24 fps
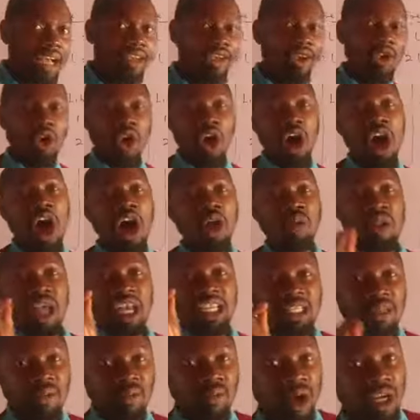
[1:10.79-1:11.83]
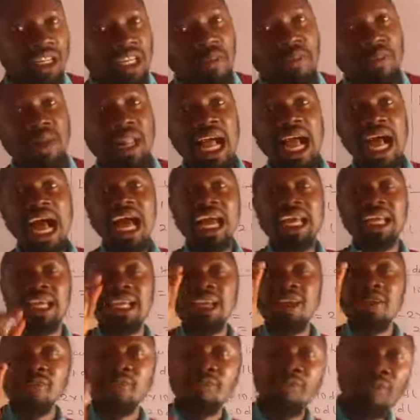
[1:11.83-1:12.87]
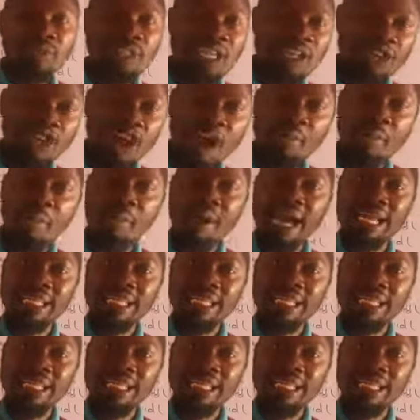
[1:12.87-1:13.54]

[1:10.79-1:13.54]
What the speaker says: you always multiply the number by